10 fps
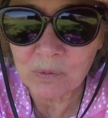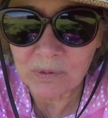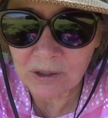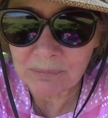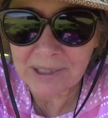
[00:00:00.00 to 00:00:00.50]

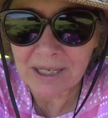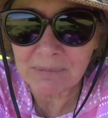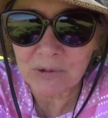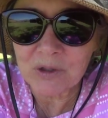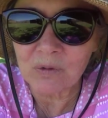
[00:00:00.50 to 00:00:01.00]
will be
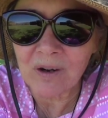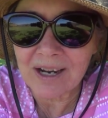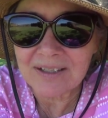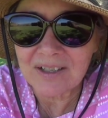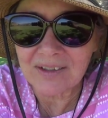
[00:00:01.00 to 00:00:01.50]
able to
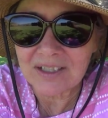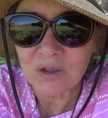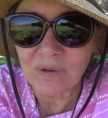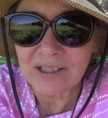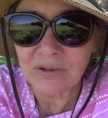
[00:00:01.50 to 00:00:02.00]
rise to this
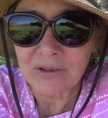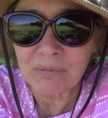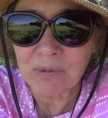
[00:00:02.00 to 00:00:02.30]
greater